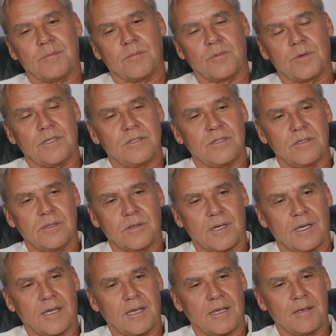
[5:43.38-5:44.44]
We do
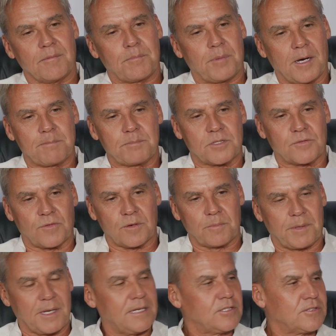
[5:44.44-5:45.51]
a Pups for
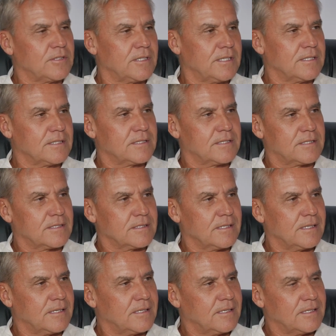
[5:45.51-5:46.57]
Patriots
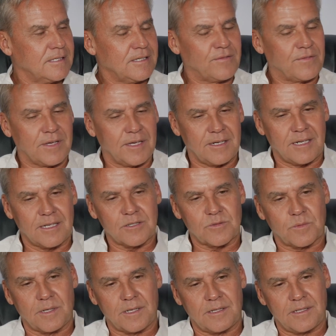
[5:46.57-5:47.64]
event as
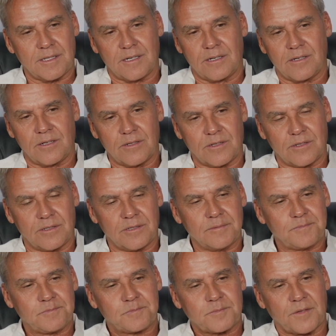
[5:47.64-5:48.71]
well at a local
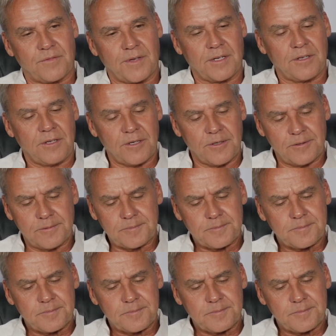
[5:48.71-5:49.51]
venue,